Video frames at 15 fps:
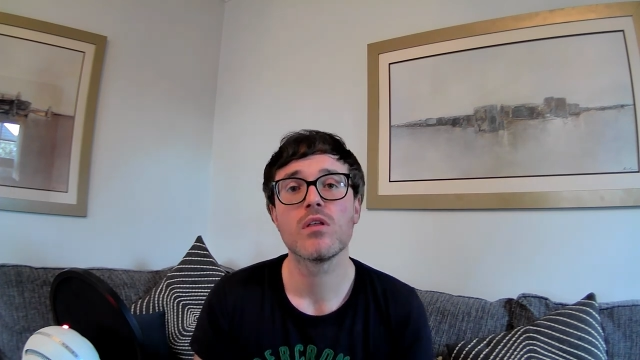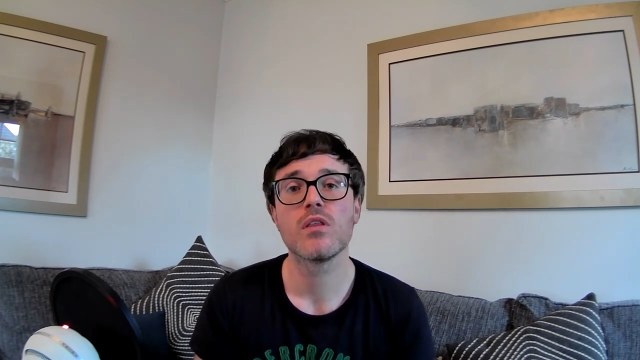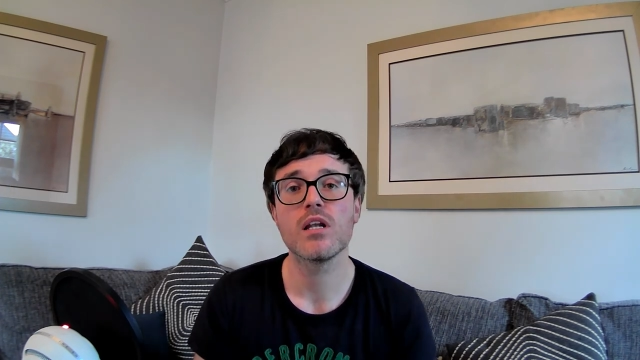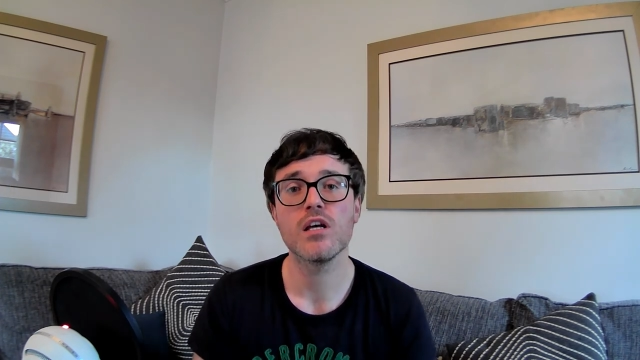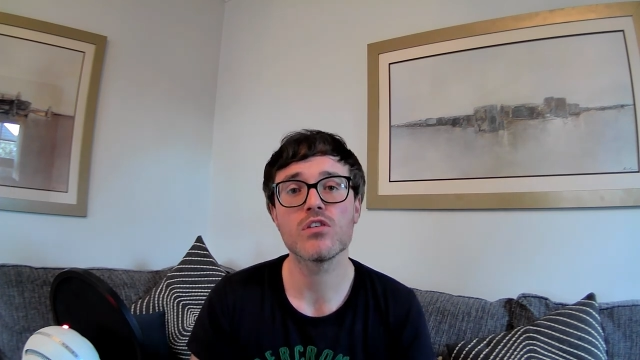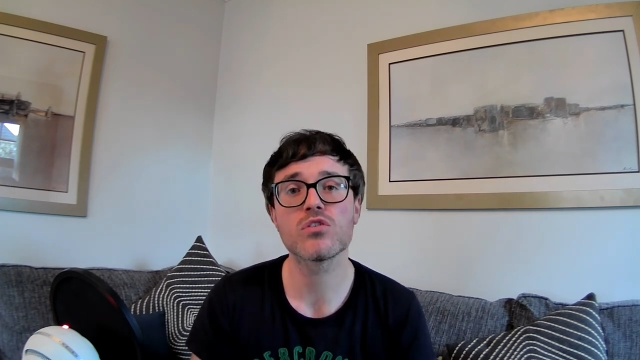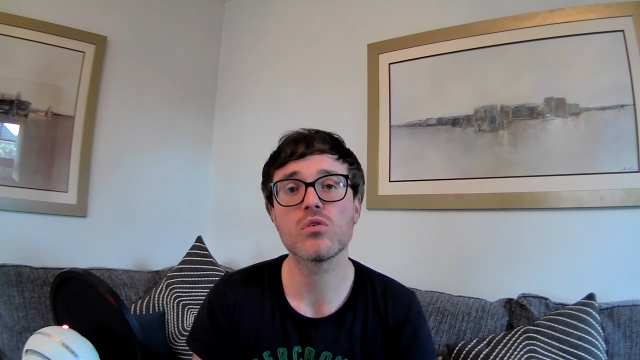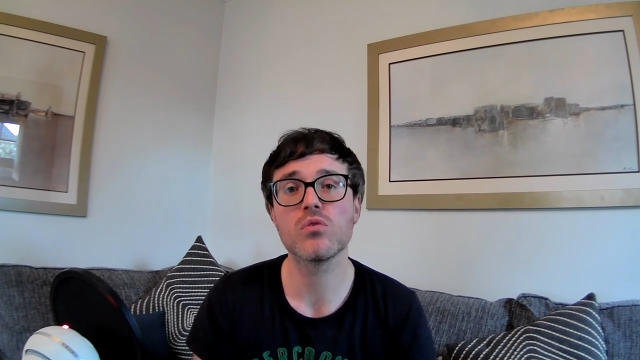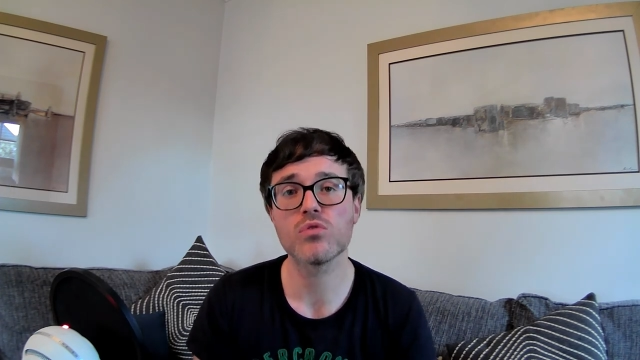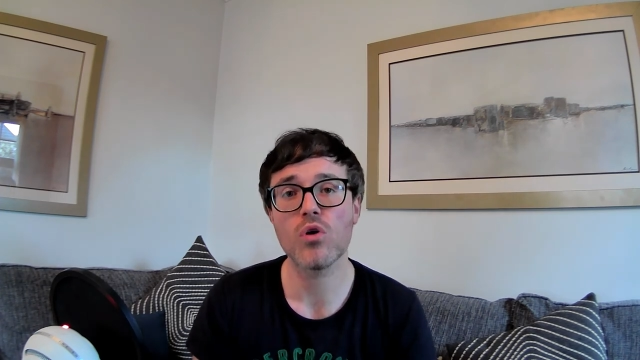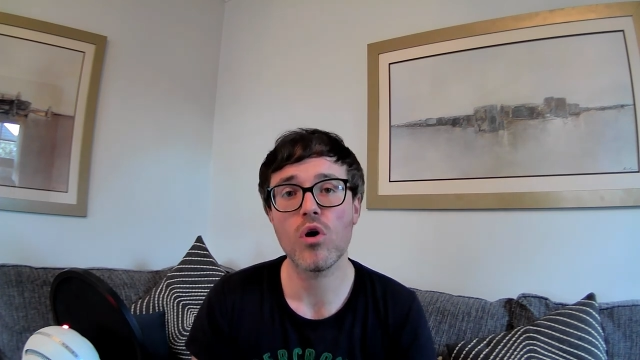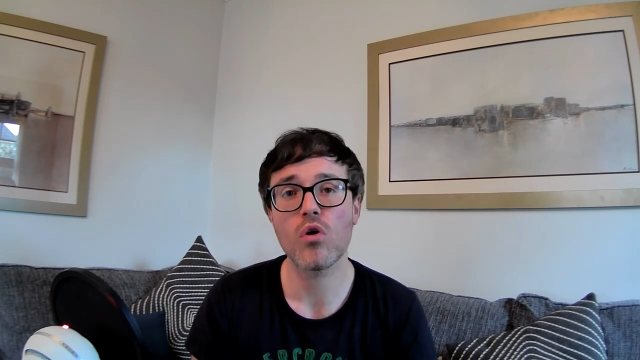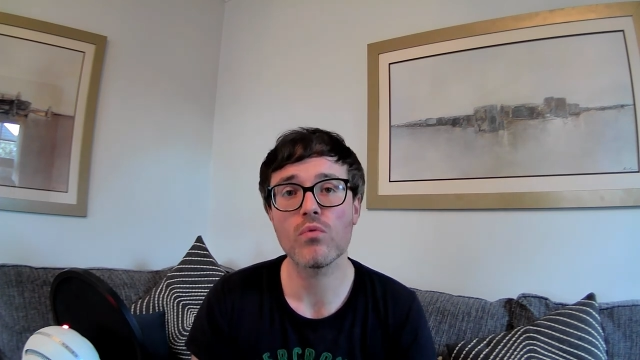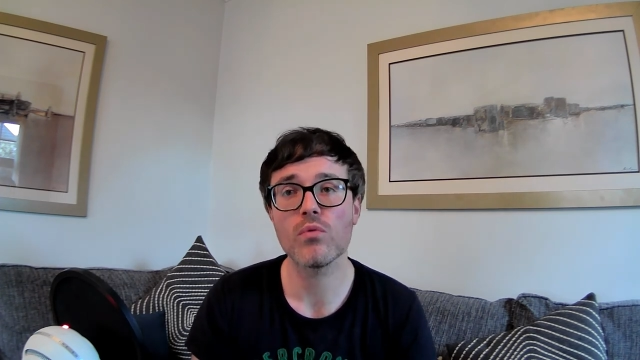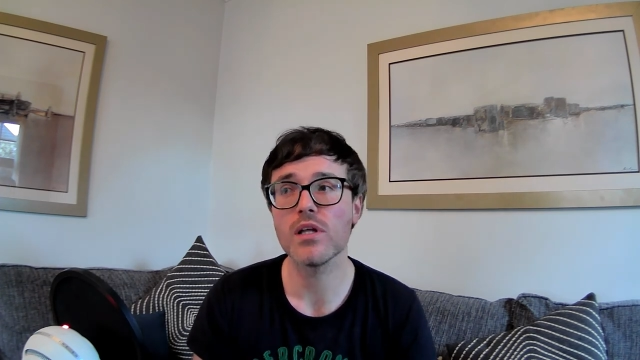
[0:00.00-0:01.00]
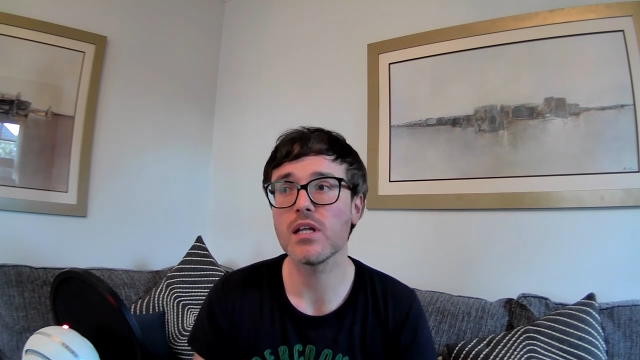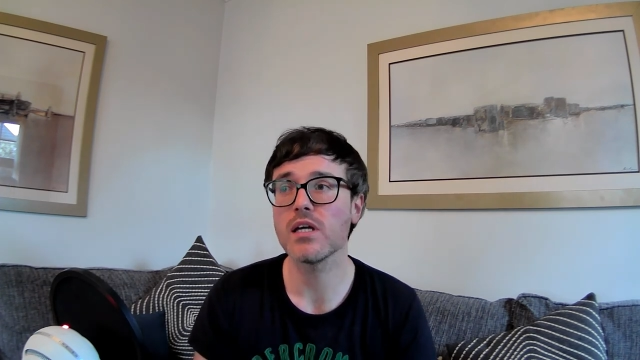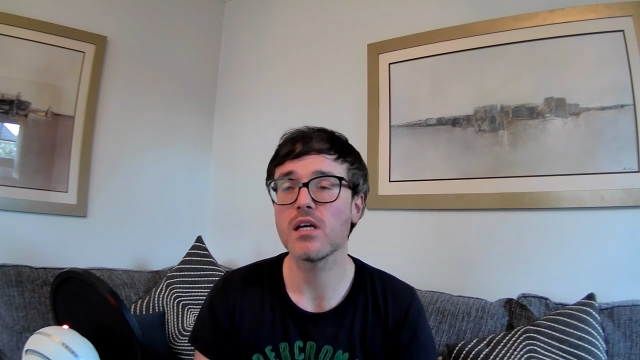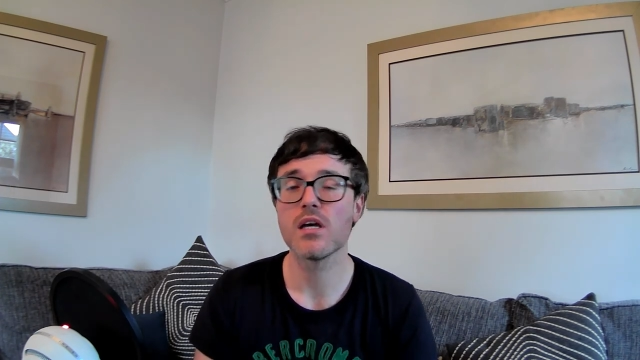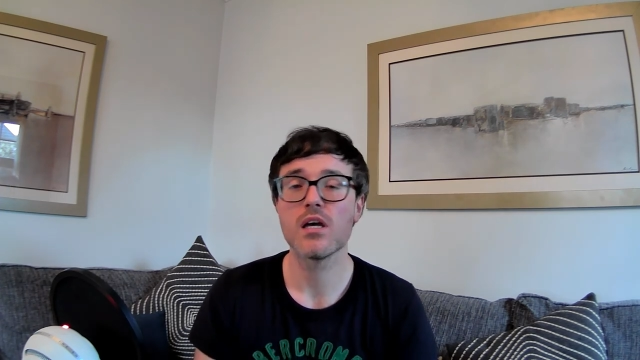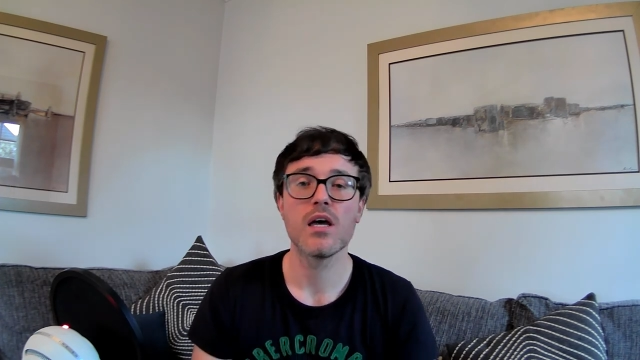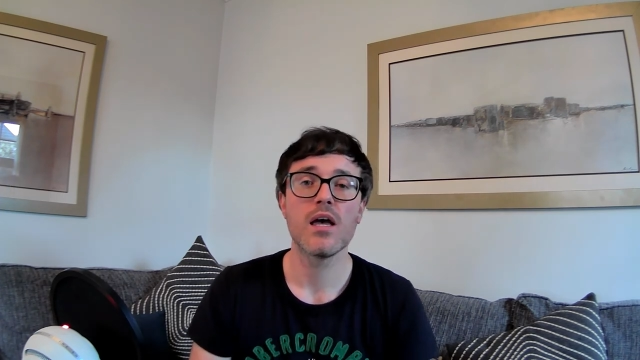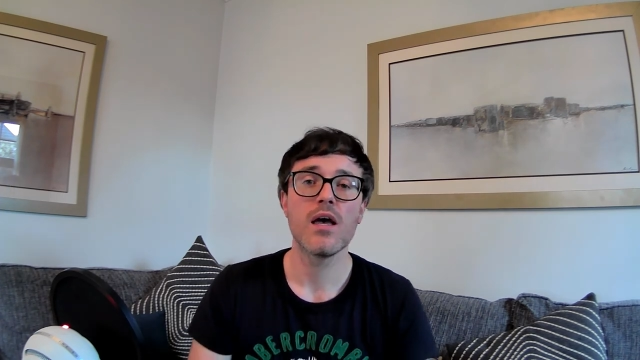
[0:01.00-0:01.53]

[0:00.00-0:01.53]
the list goes on really.